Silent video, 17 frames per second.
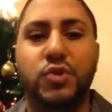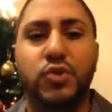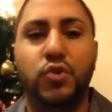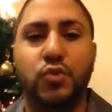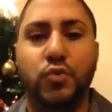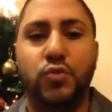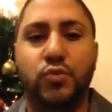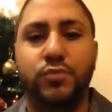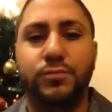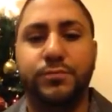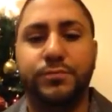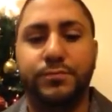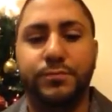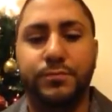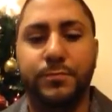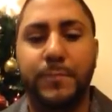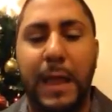to
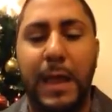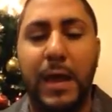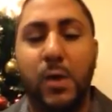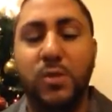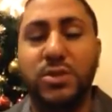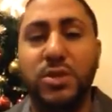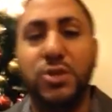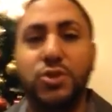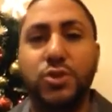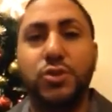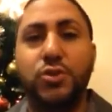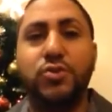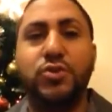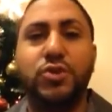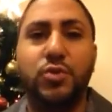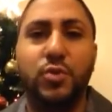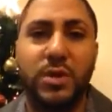I was
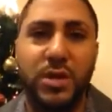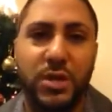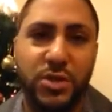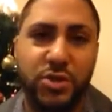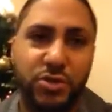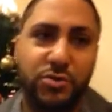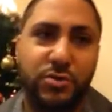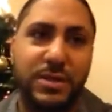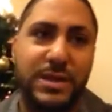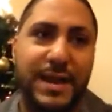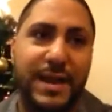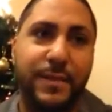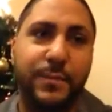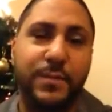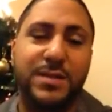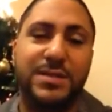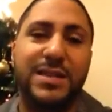introduced to an industry that
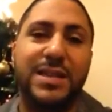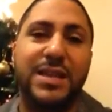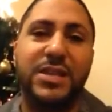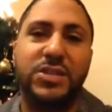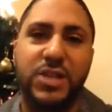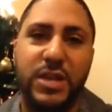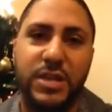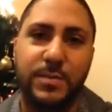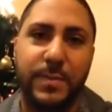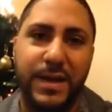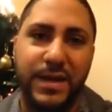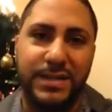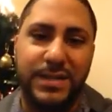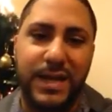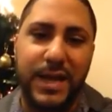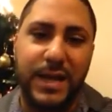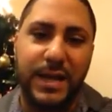I must say that changed my
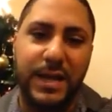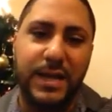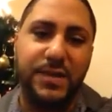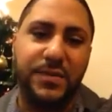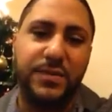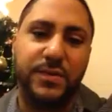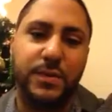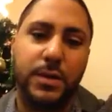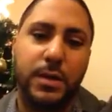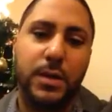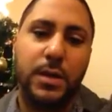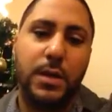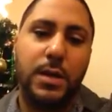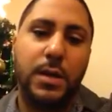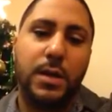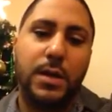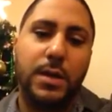entire life.
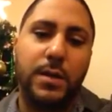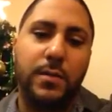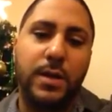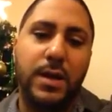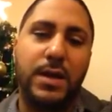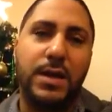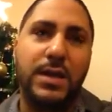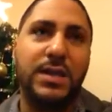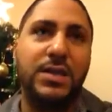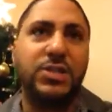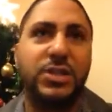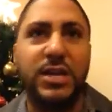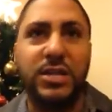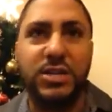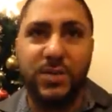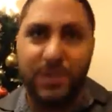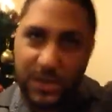All right, it didn't
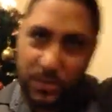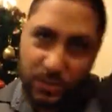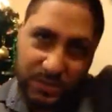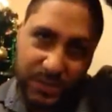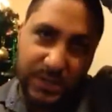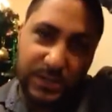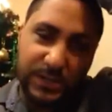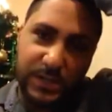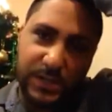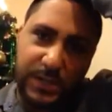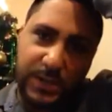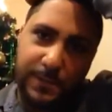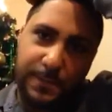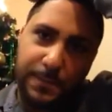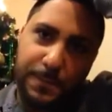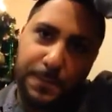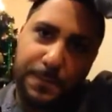change it when I was
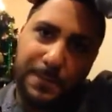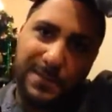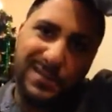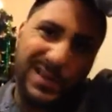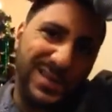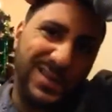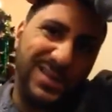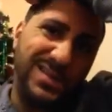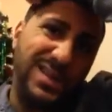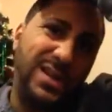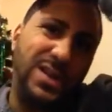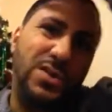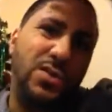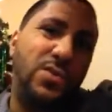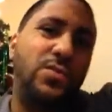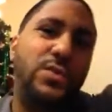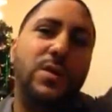18. I just
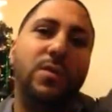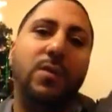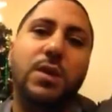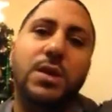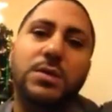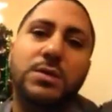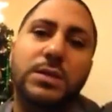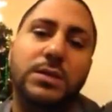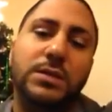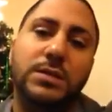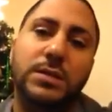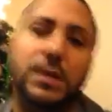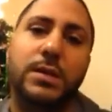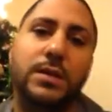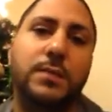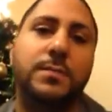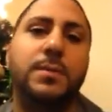didn't know what it was at the
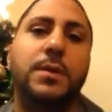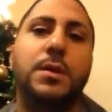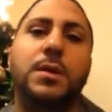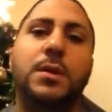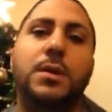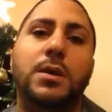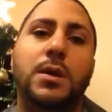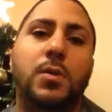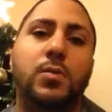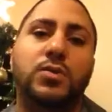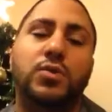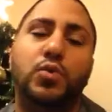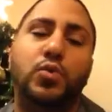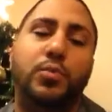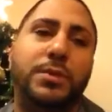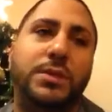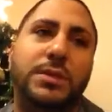time. I was
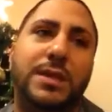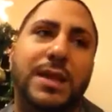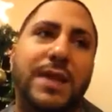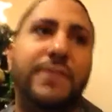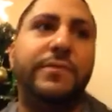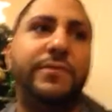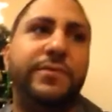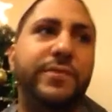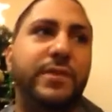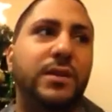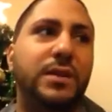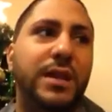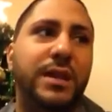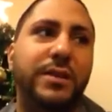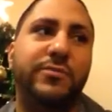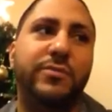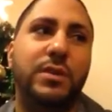too busy having
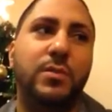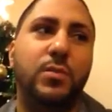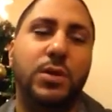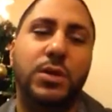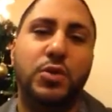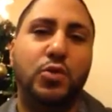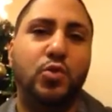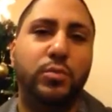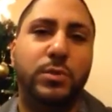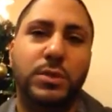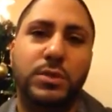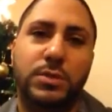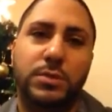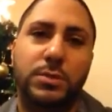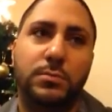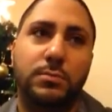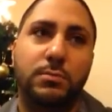fun. I didn't really want to do
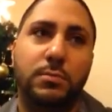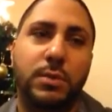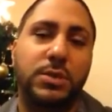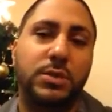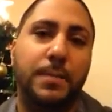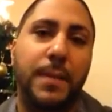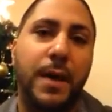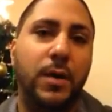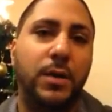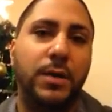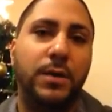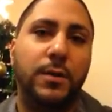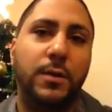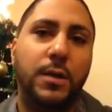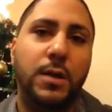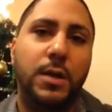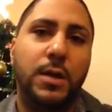much about it.